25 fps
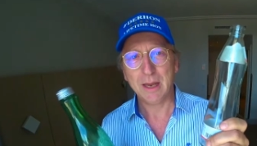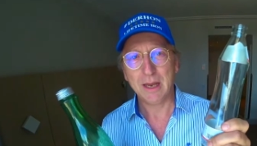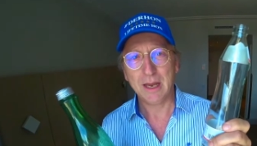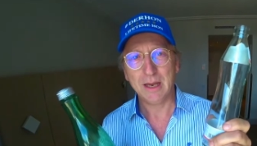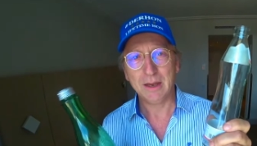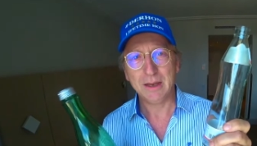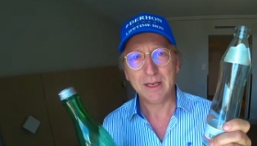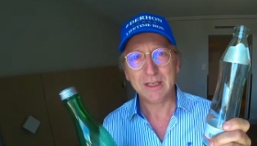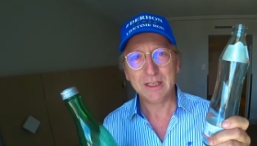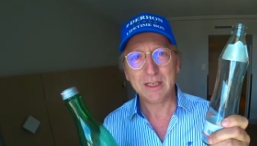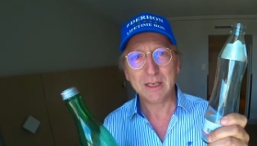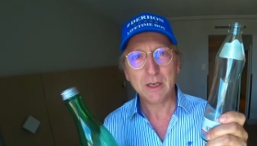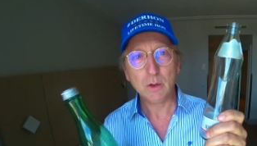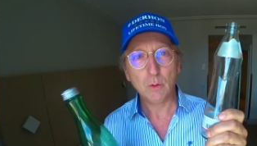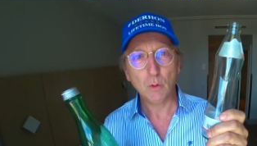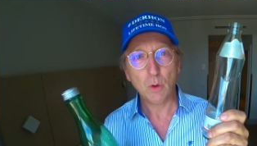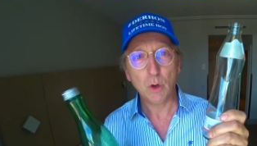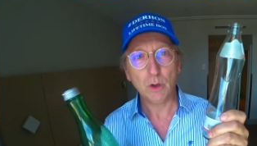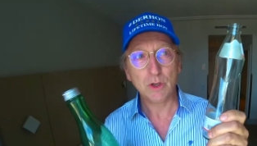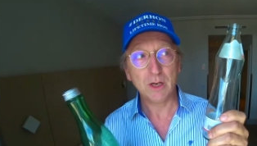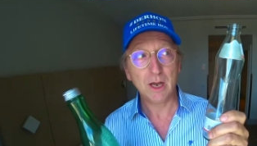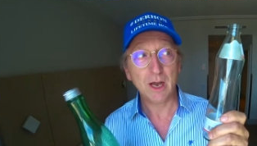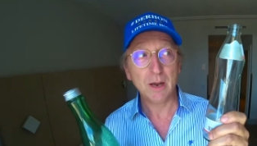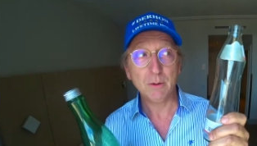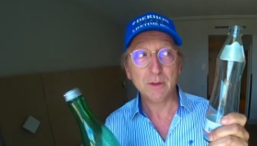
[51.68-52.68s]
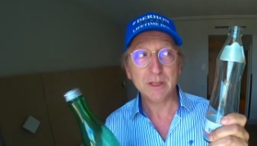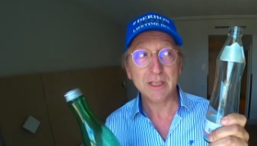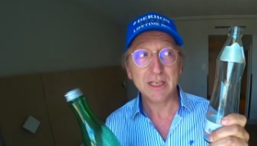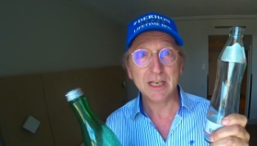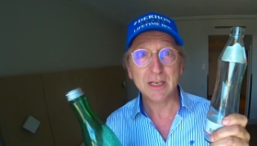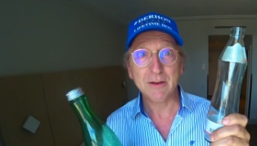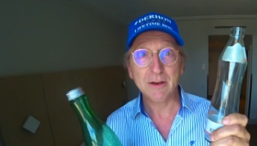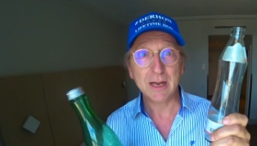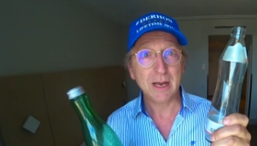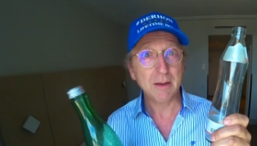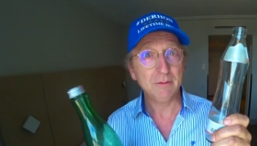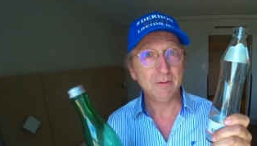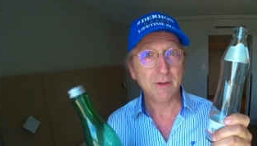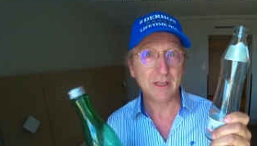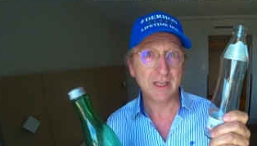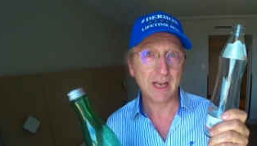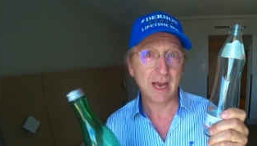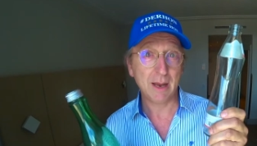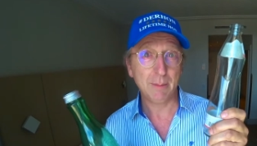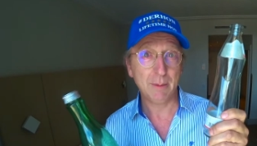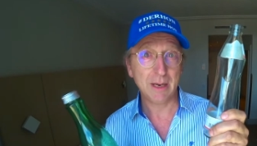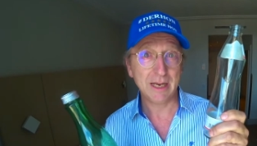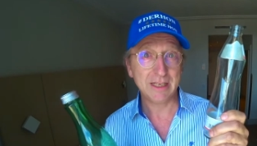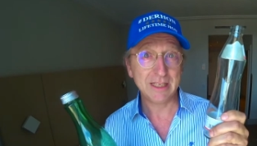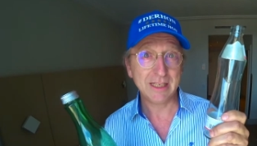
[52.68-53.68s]
This is the water I receive every
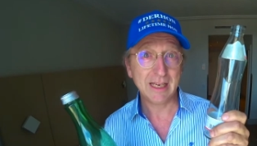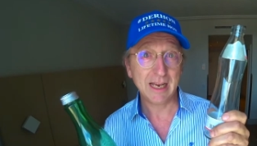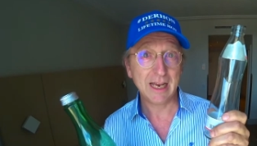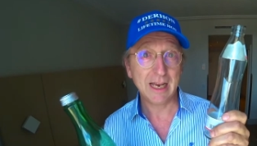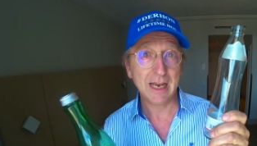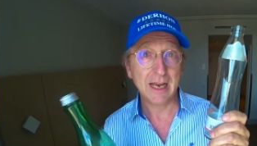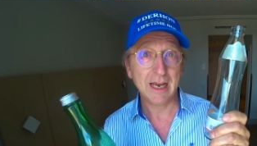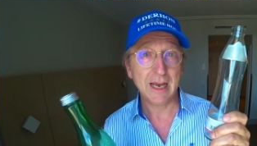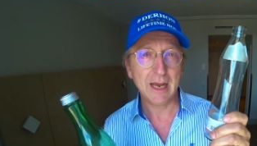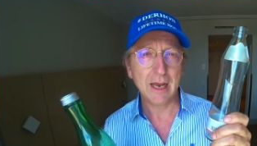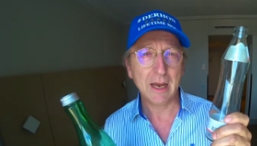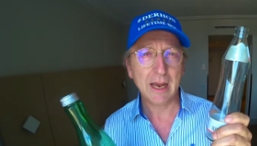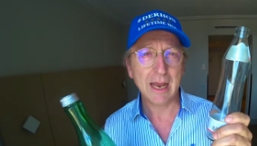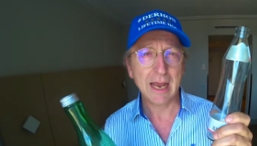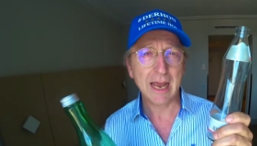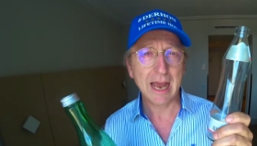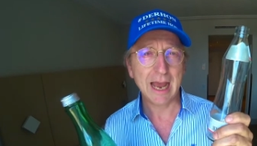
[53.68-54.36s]
time I stay here,